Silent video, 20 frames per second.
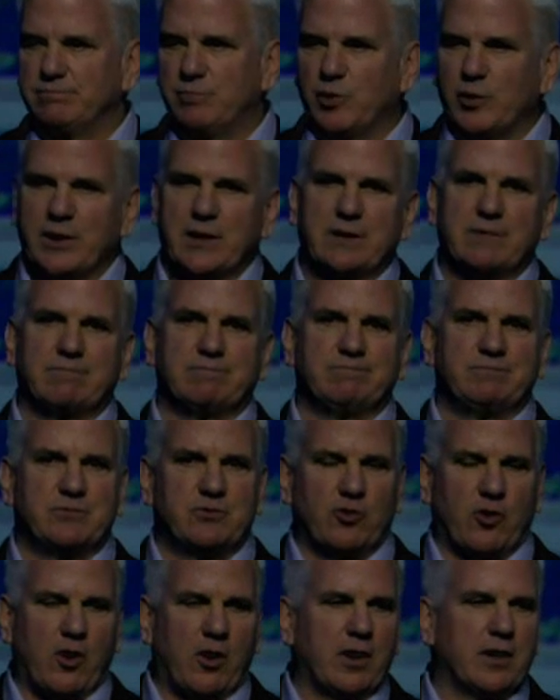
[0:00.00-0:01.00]
putting
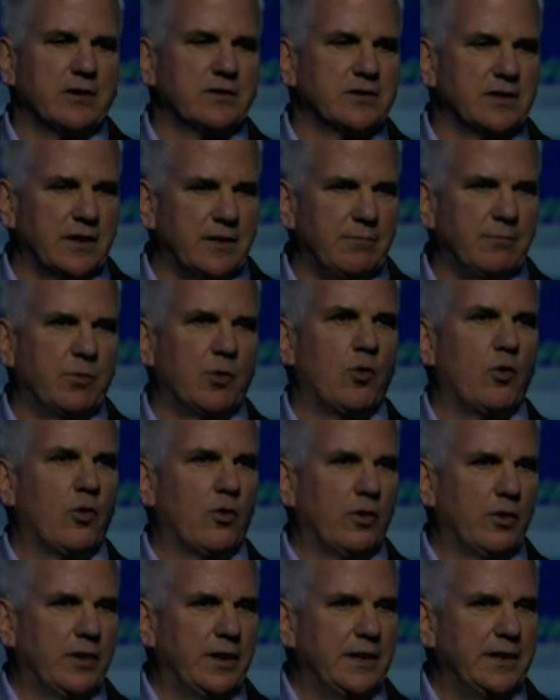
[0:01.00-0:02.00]
drawings on the
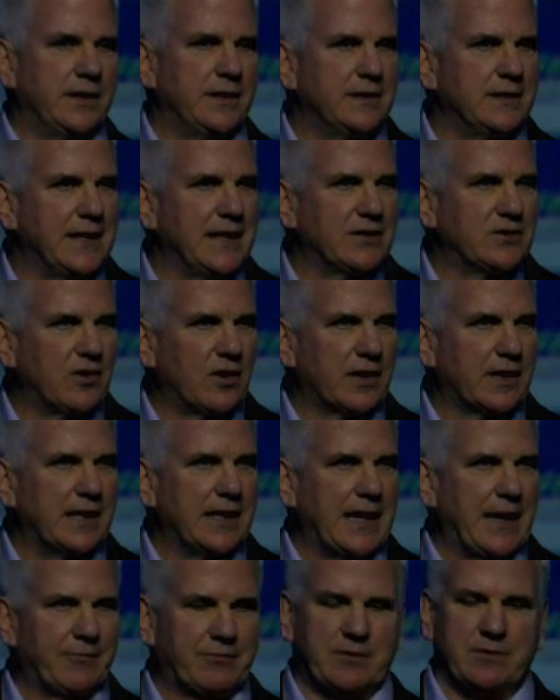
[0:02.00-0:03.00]
board and
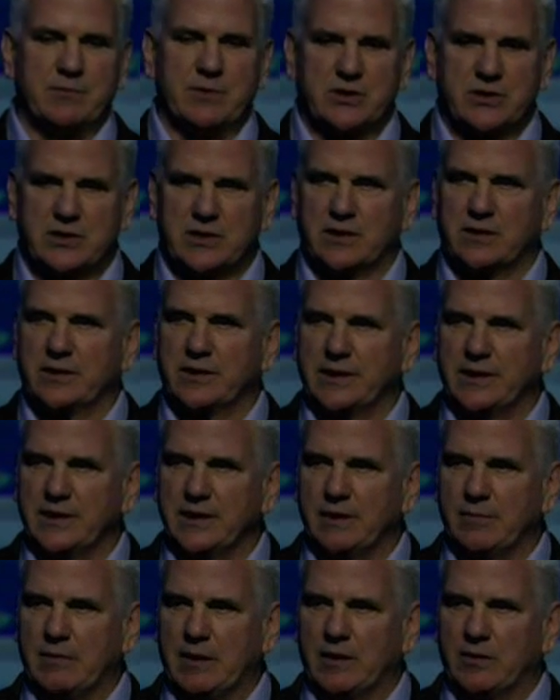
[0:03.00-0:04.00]
talking
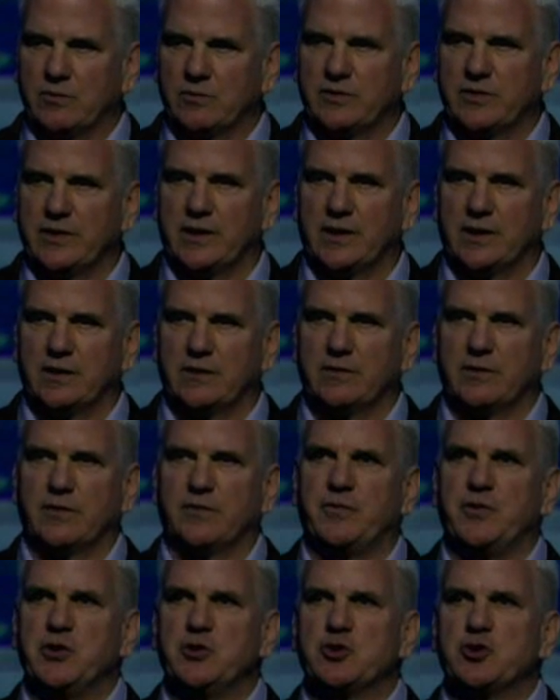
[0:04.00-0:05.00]
optimistically about
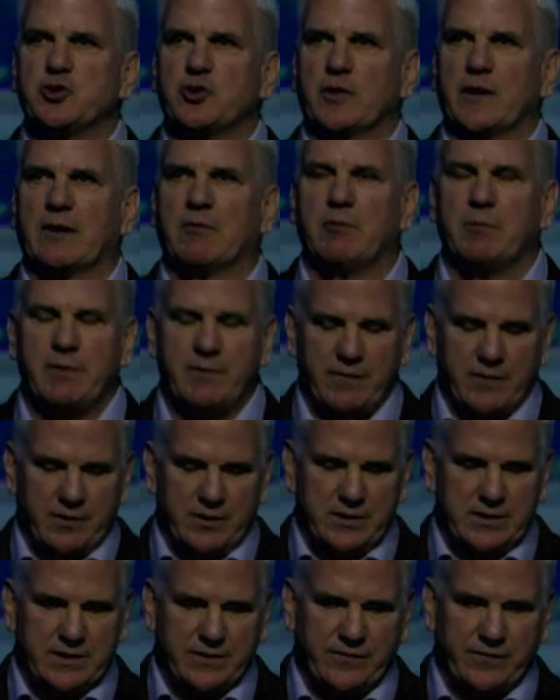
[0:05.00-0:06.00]
the future that would be
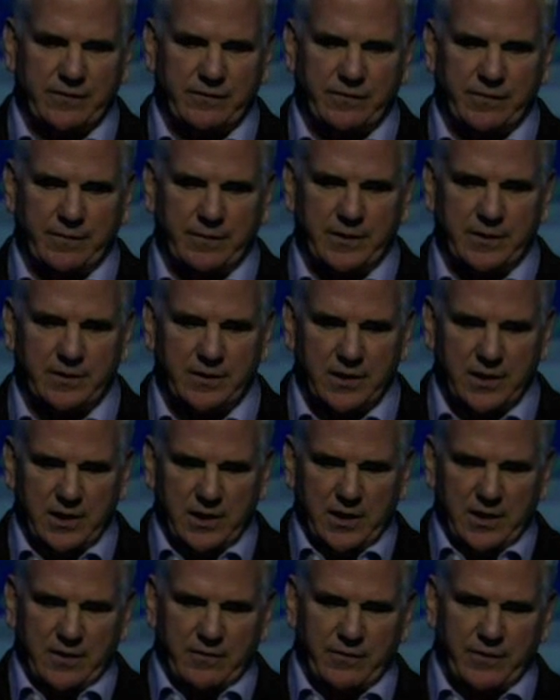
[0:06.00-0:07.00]
very different from
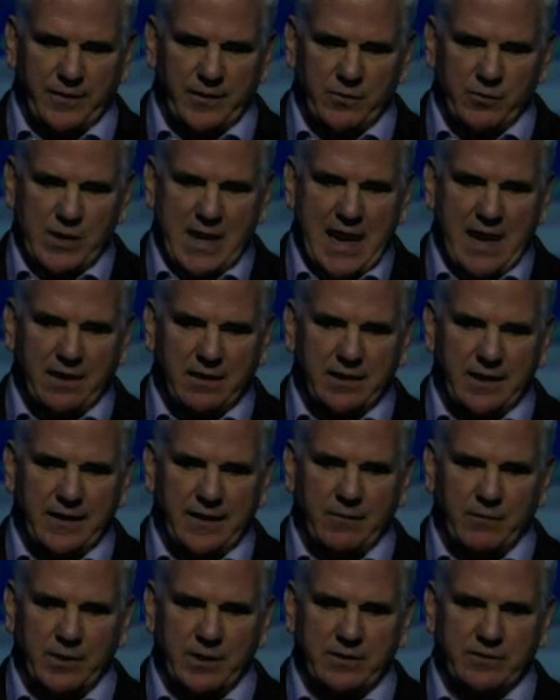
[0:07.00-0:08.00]
the reality
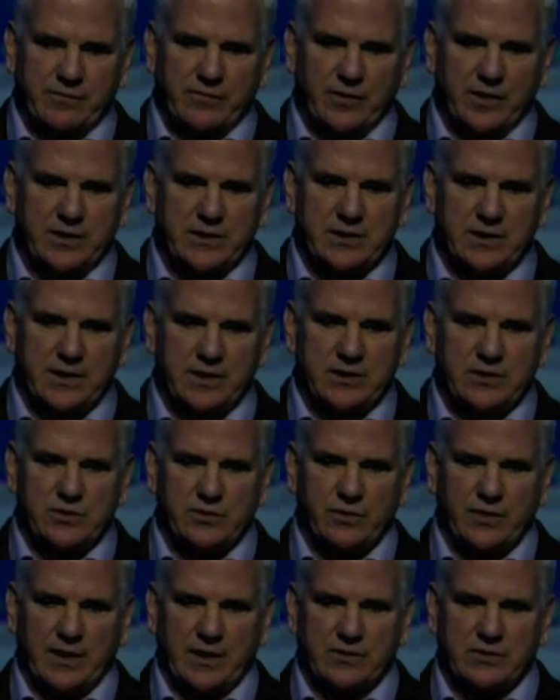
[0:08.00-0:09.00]
that we confronted in
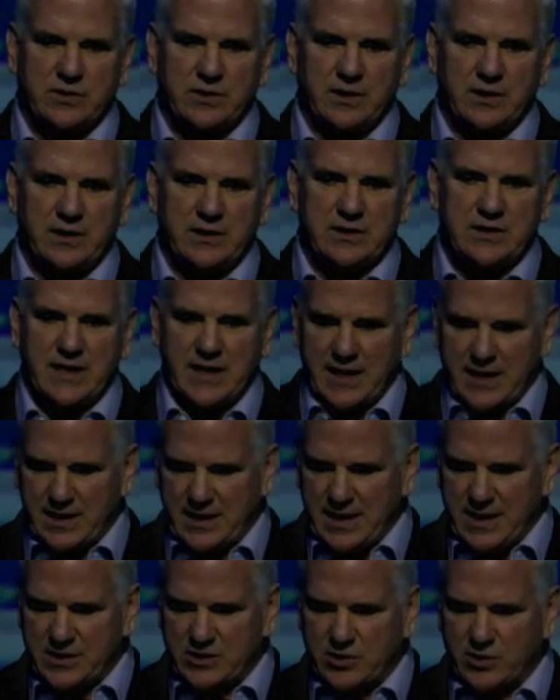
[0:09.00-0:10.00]

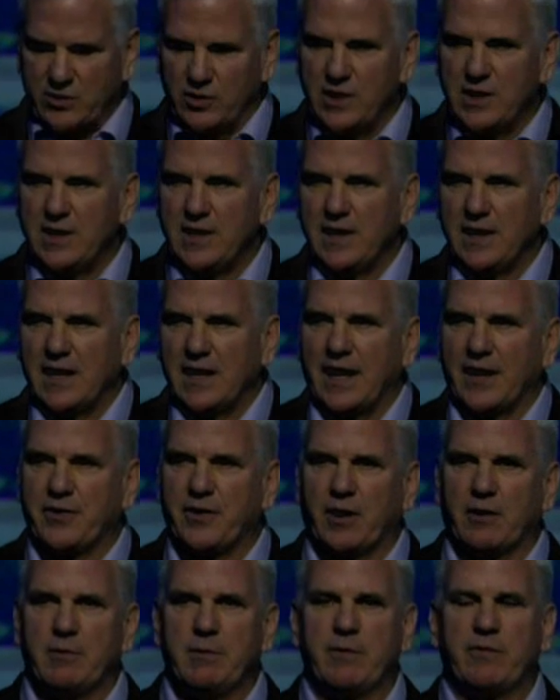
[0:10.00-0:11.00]
2010. And so I
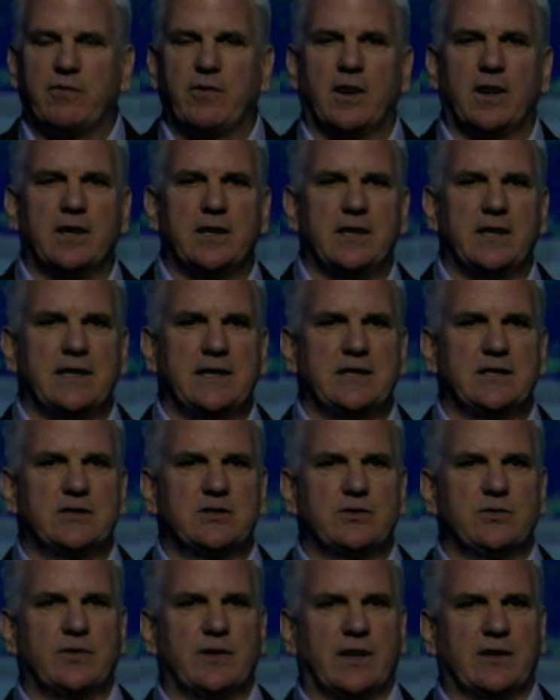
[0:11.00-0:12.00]
thought it would be fun in
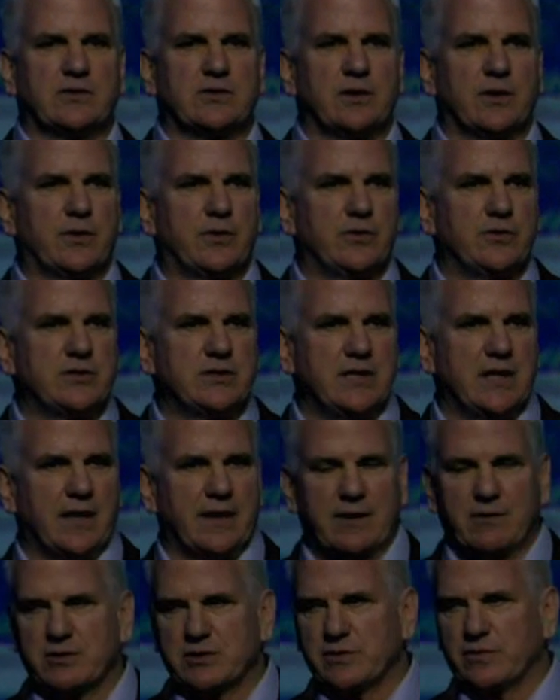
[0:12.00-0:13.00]
2013. I
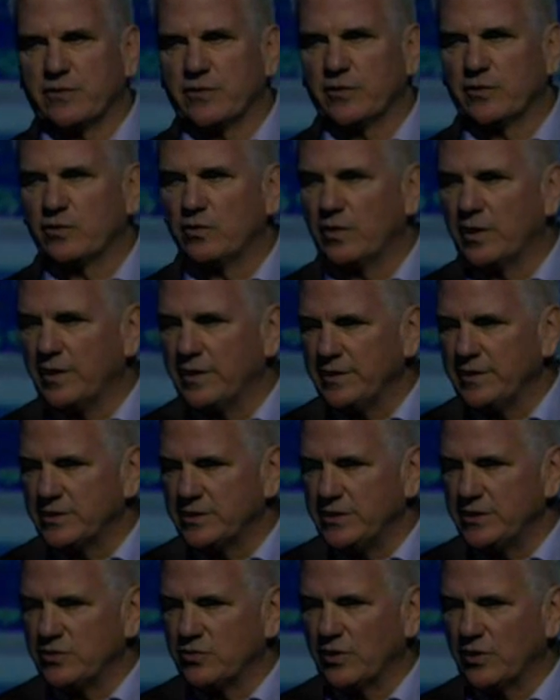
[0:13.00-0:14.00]
think it was the first one of
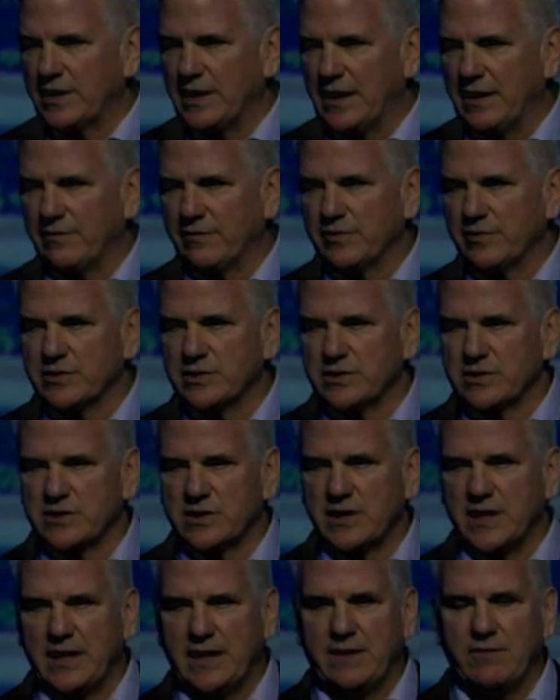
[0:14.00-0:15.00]
these Detroit conferences.
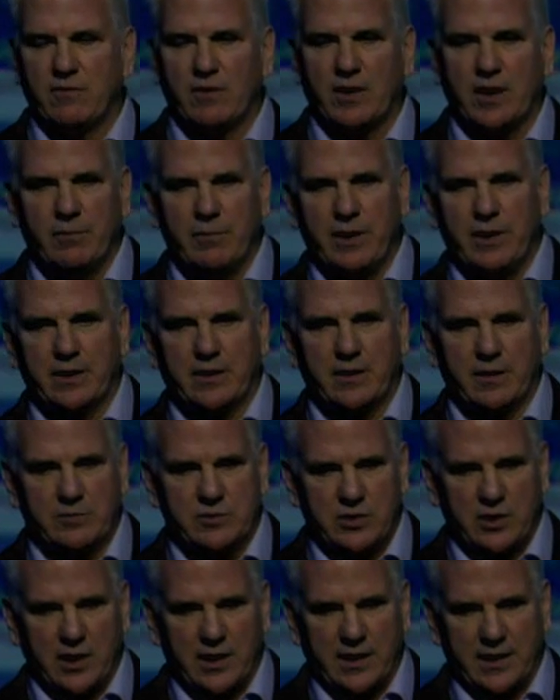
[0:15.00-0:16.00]
Sandy invited me to
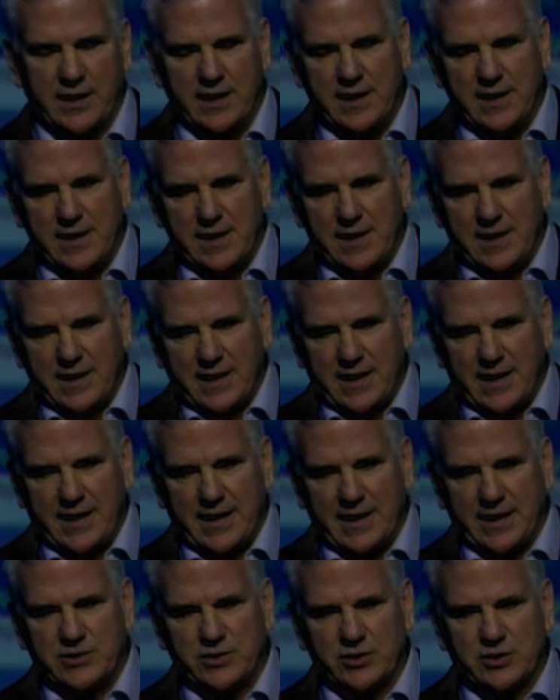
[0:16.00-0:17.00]
come talk.
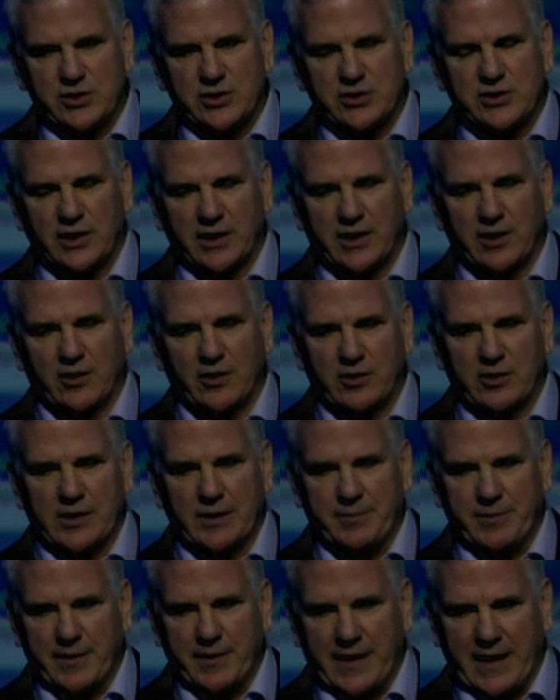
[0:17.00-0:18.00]
And I took just a little
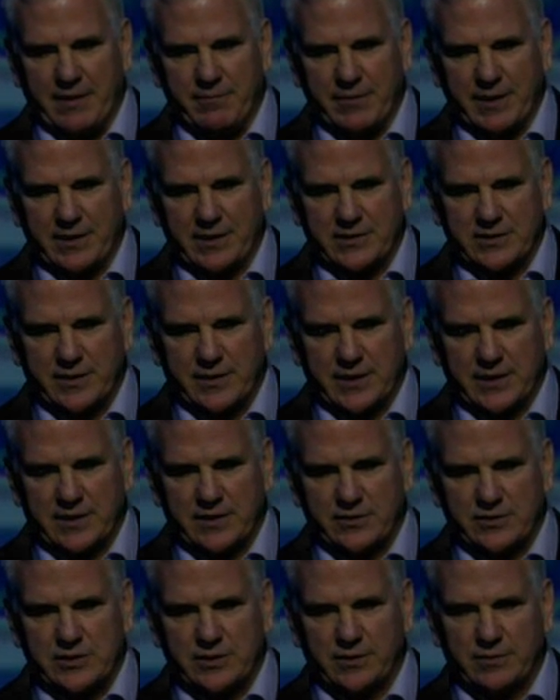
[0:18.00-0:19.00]
clip of that because I think
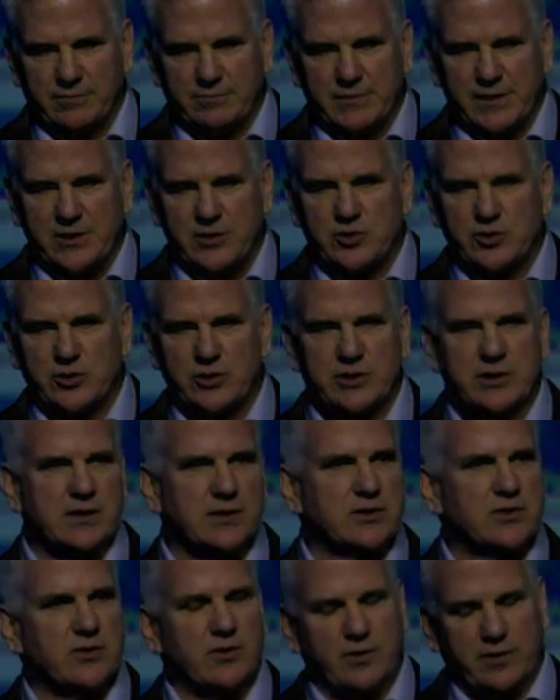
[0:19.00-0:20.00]
there's some
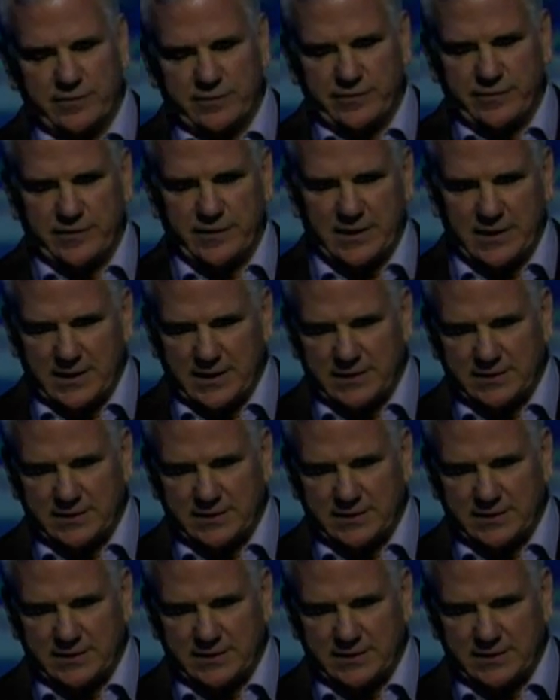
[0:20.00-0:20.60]
interesting sort of,